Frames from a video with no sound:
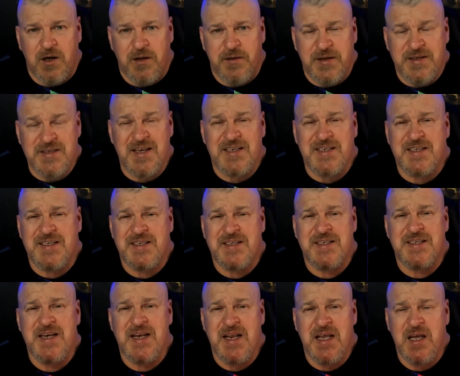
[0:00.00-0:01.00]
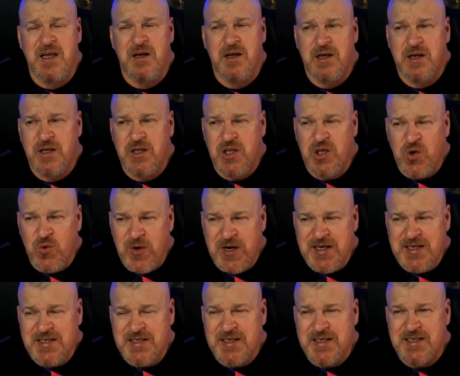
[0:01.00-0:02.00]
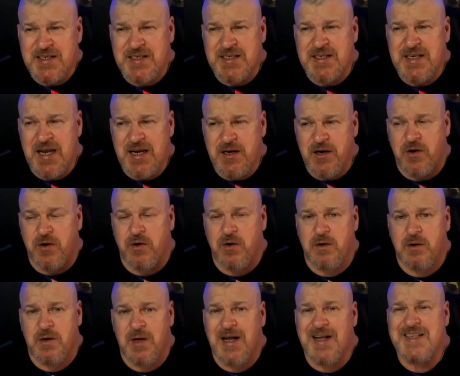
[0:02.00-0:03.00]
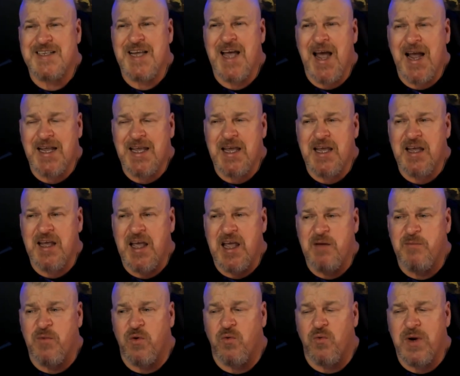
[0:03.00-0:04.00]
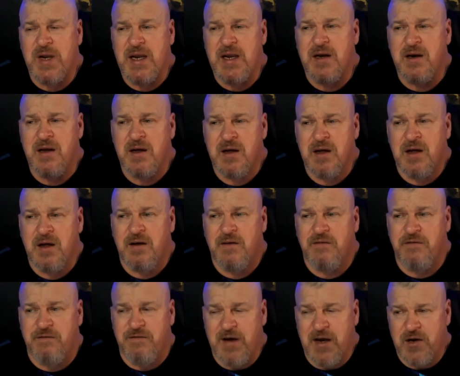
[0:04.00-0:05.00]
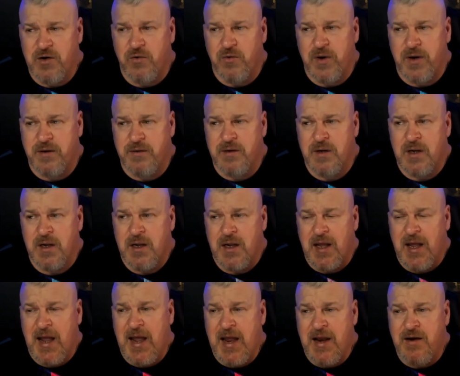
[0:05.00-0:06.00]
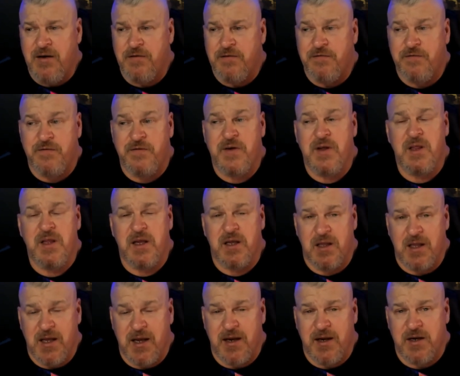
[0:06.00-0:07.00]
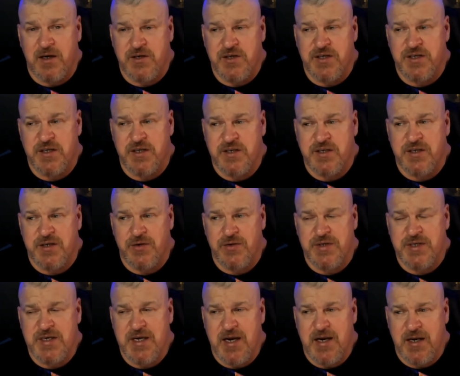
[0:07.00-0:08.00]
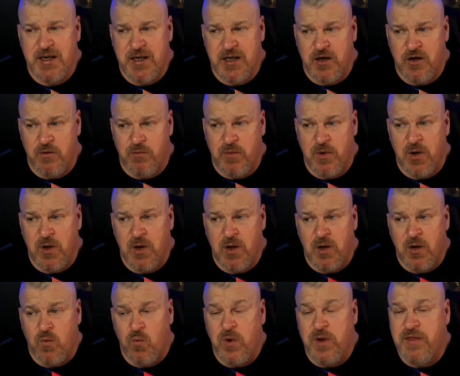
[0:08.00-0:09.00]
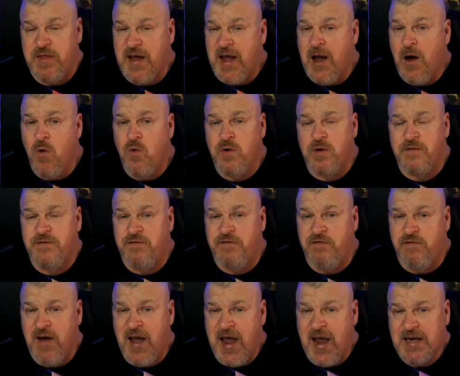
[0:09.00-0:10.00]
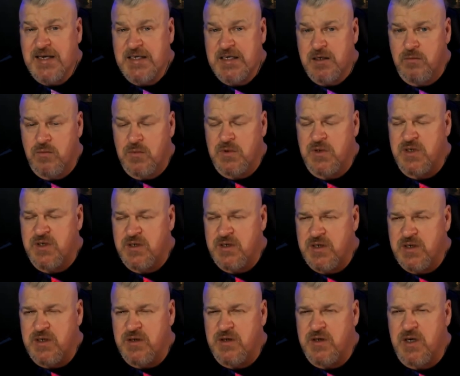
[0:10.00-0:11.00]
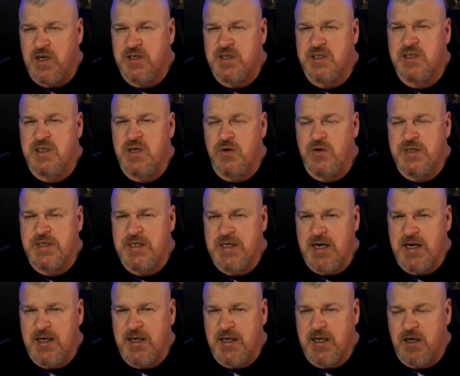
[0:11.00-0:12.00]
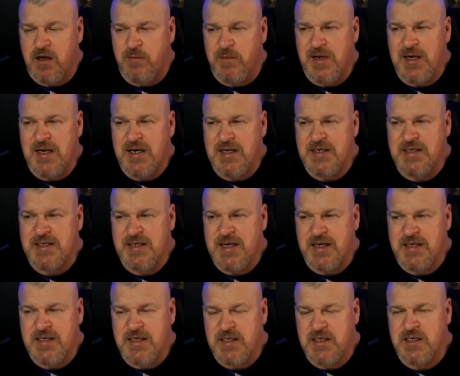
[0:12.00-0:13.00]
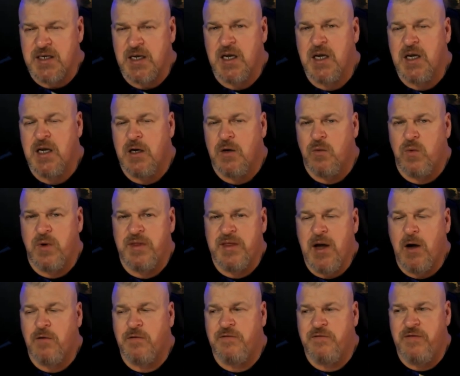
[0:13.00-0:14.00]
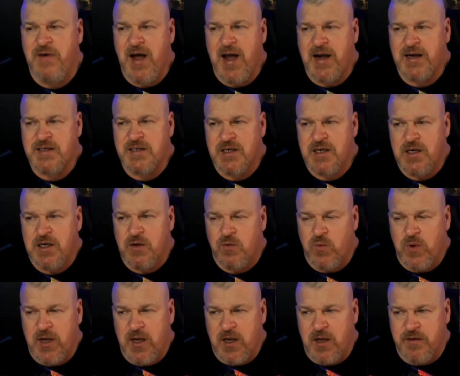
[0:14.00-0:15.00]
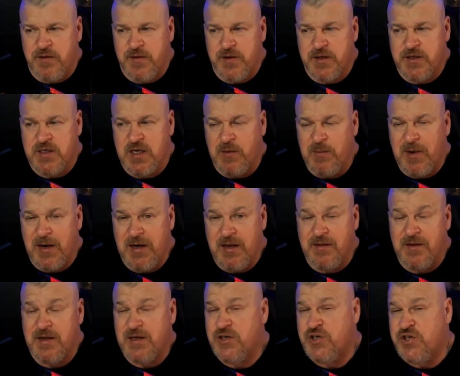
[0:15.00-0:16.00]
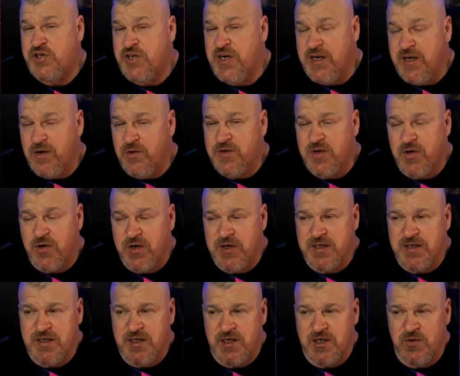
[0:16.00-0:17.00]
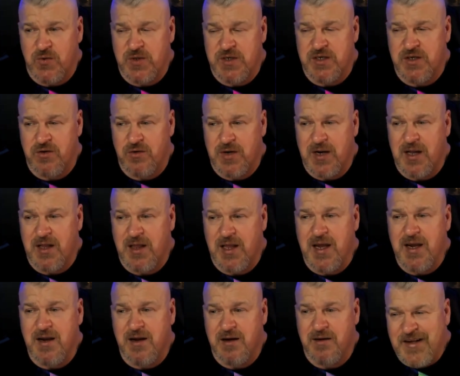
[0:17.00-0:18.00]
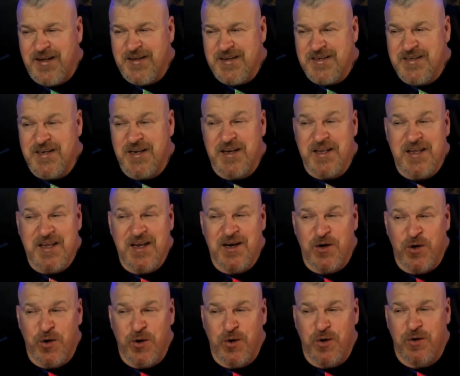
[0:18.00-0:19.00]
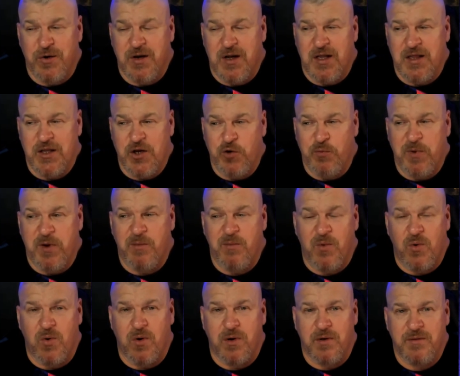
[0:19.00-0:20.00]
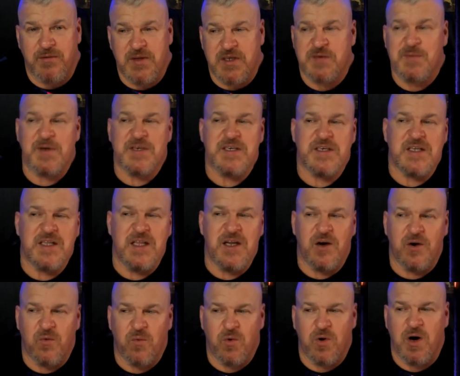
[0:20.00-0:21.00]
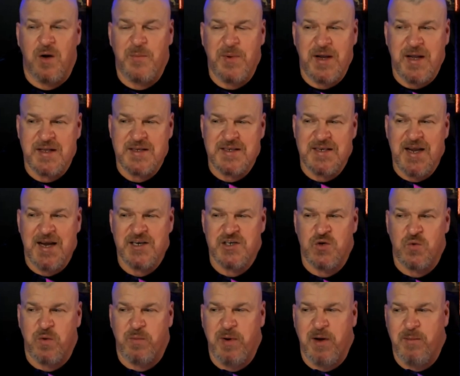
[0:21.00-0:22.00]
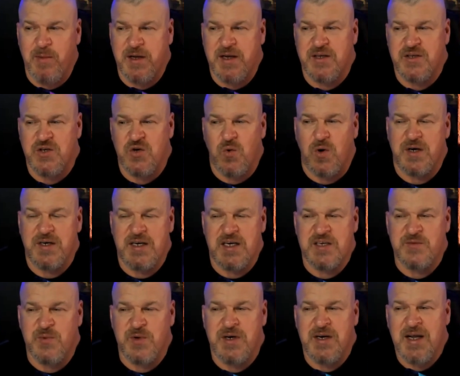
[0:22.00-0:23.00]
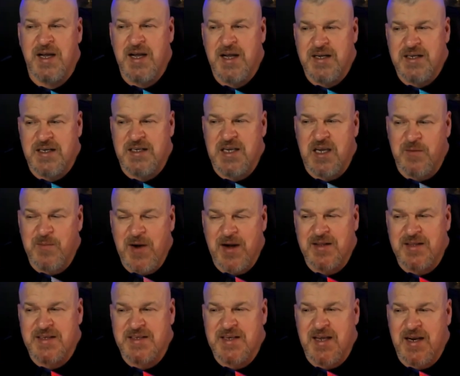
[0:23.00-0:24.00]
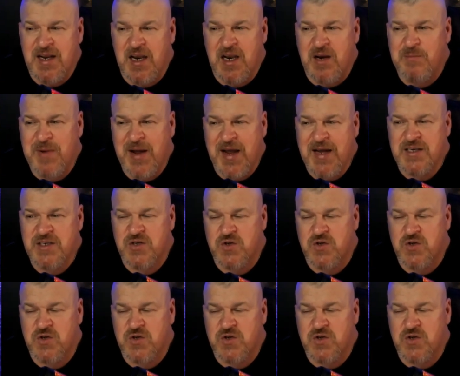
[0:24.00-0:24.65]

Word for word: This is a sitting U.S. senator attacking a Marine veteran and feeling like just associating him without fact, associating him in a sentence without fact with somebody that she knows her constituents do not like is going to get her a little bit more. This much is clear. We're up against national Republicans who are desperate to take back the Senate and pass